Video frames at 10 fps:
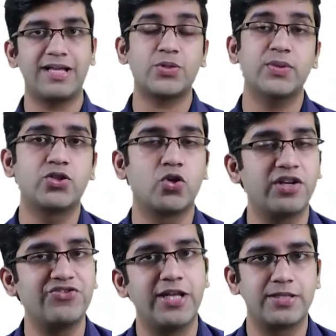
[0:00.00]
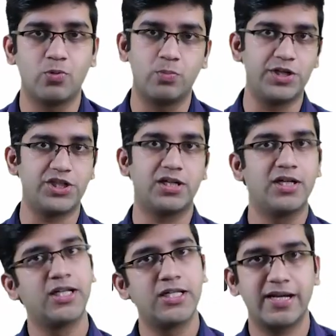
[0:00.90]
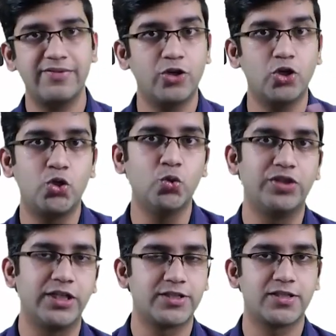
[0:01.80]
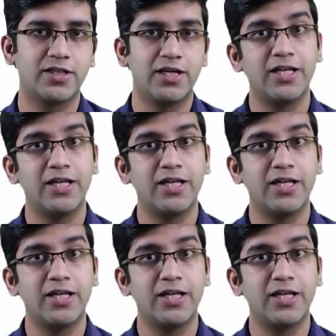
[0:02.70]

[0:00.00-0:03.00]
That's why it's called as desmoplasia. Right? We got two things.